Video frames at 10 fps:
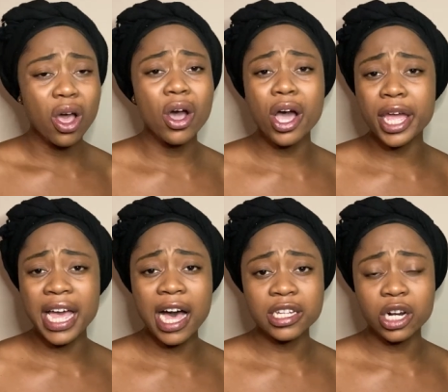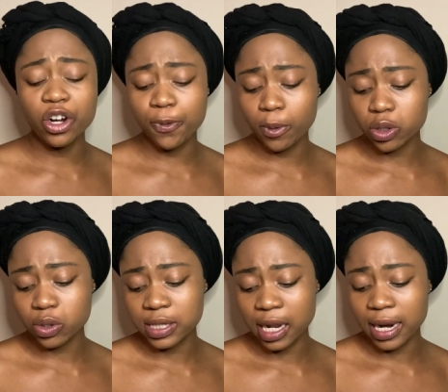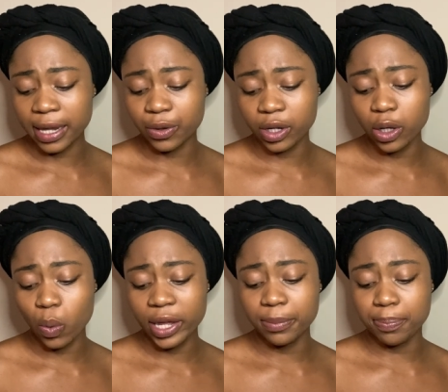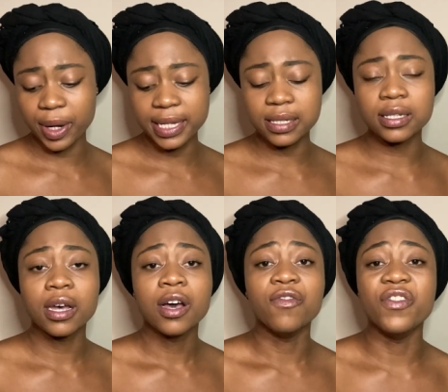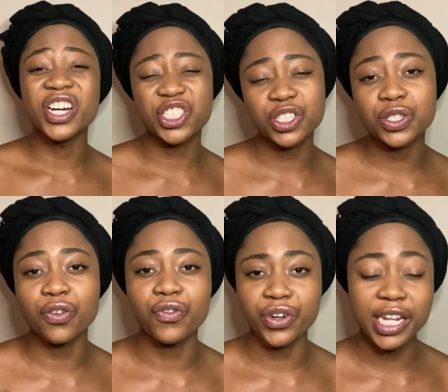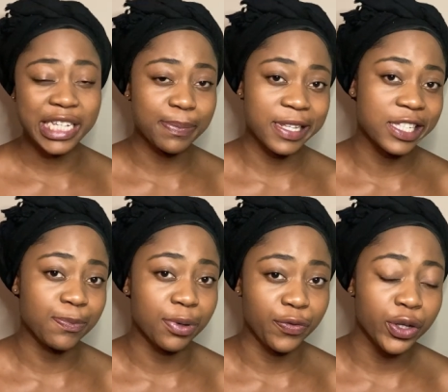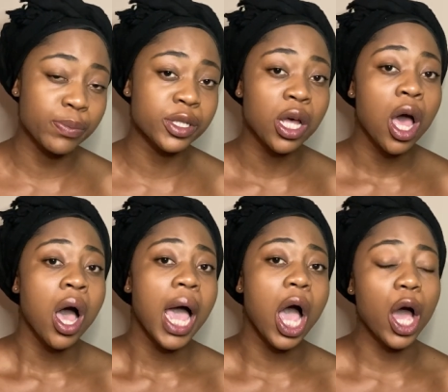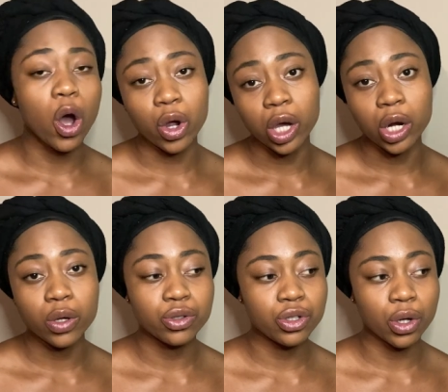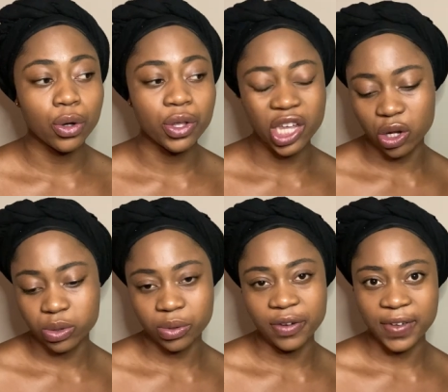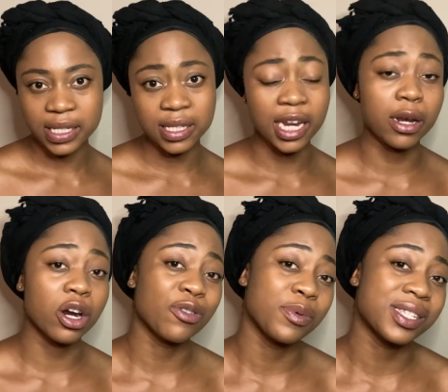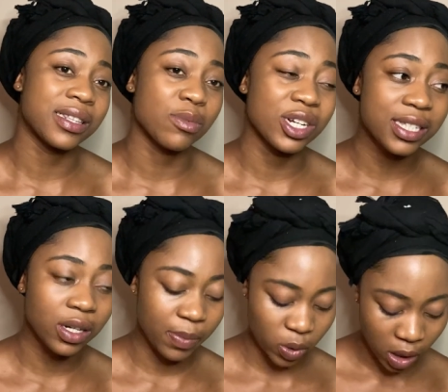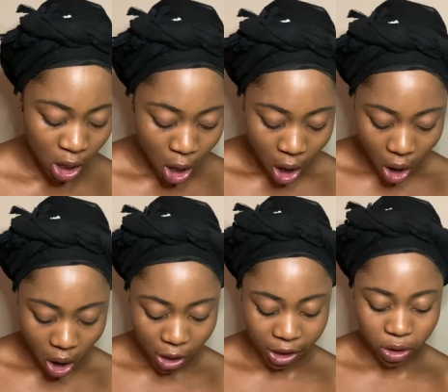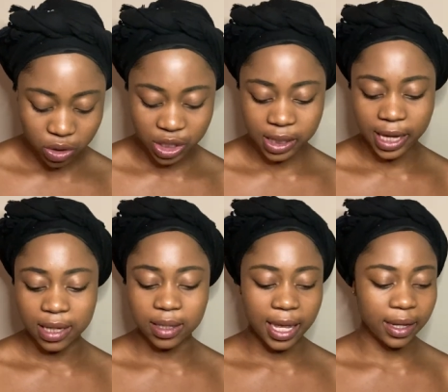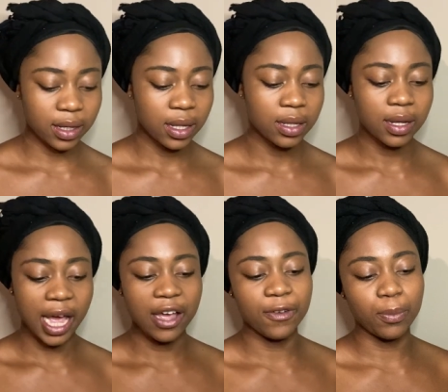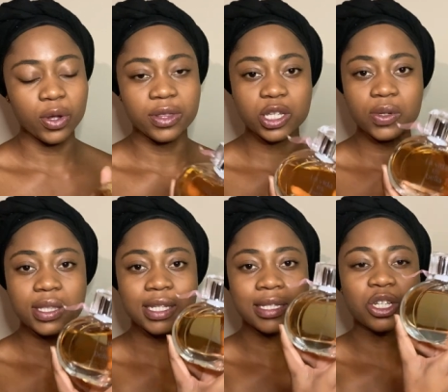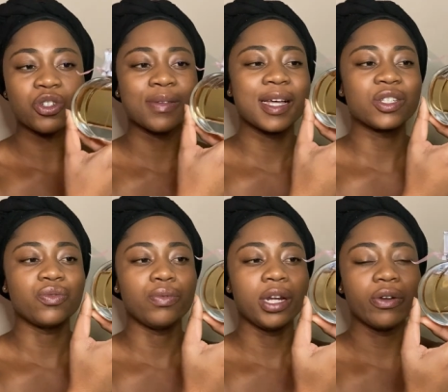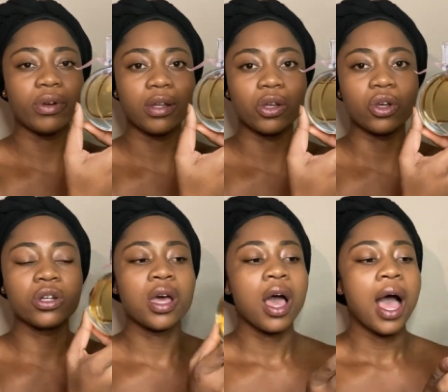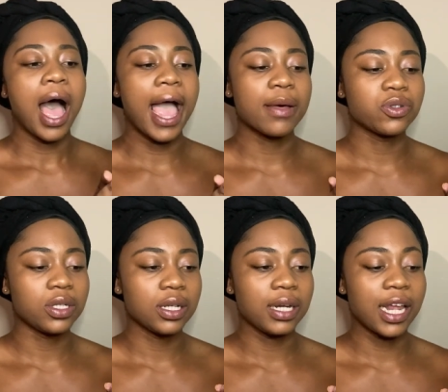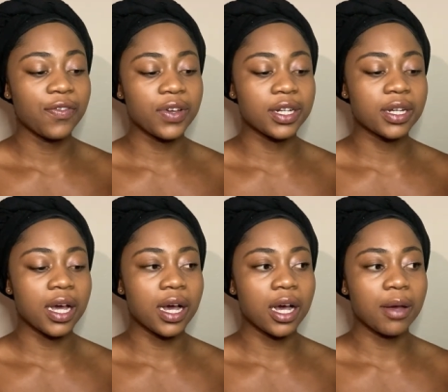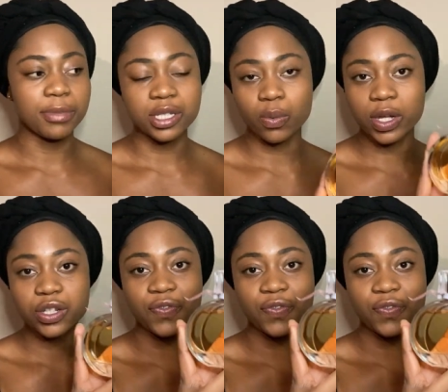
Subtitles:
a lot of people also sell like really oil-based versions of really expensive perfumes or cologne, so you can also invest in that. And a lot of people sell them on Instagram as well. Or you can also just get like, I bought this one. It smells really good. I absolutely love it. It's a once-off